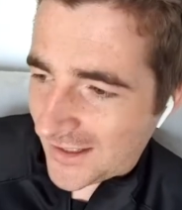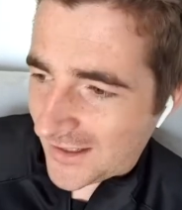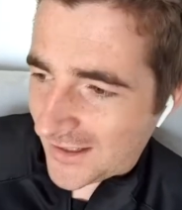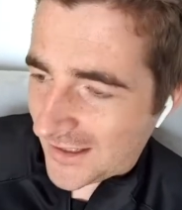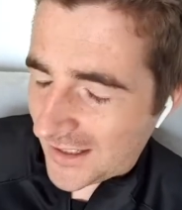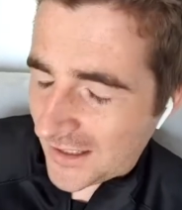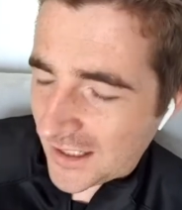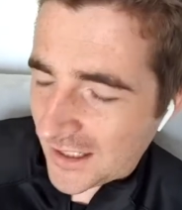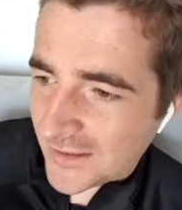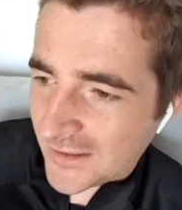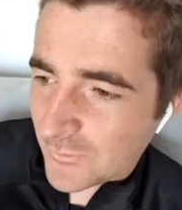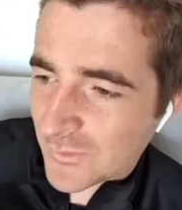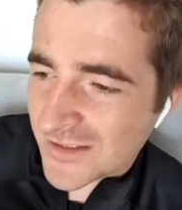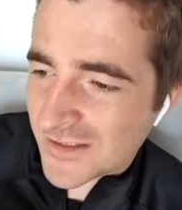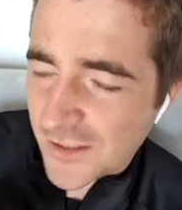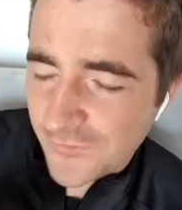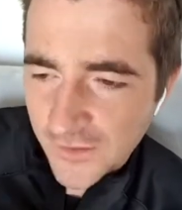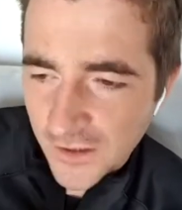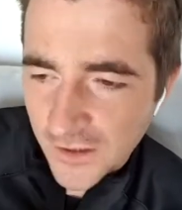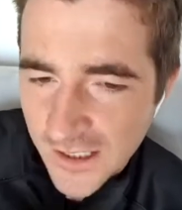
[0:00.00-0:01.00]
like there was
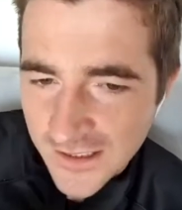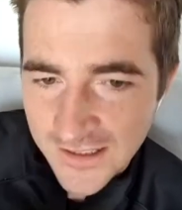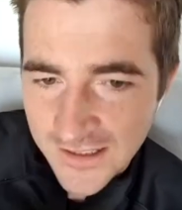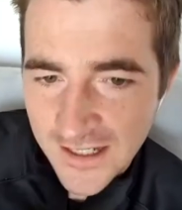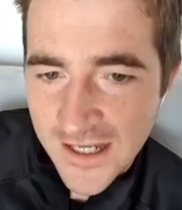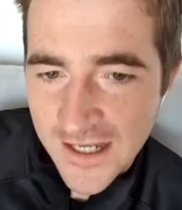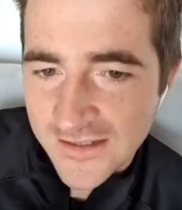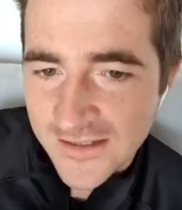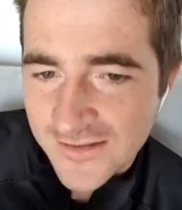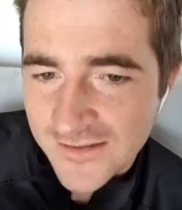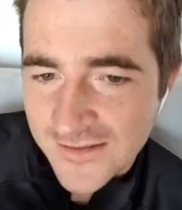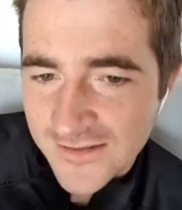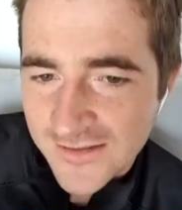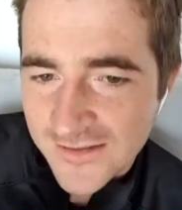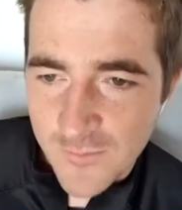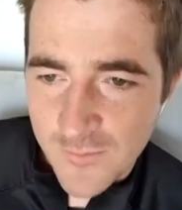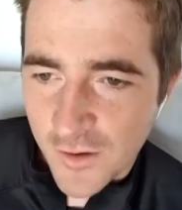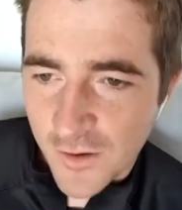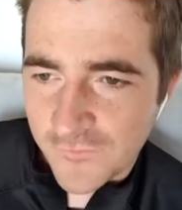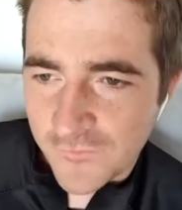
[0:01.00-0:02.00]
nothing like that in its
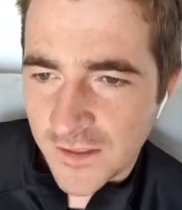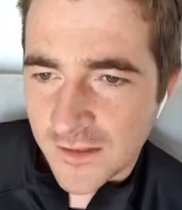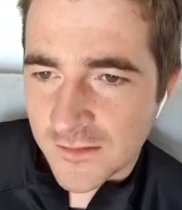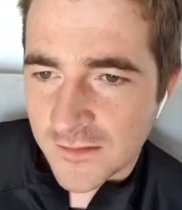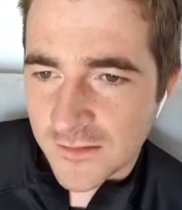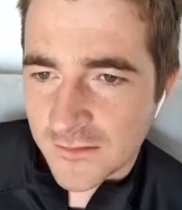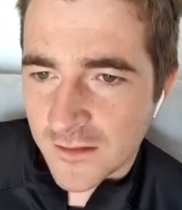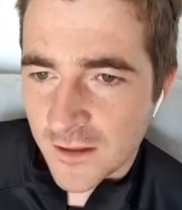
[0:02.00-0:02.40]
time. I think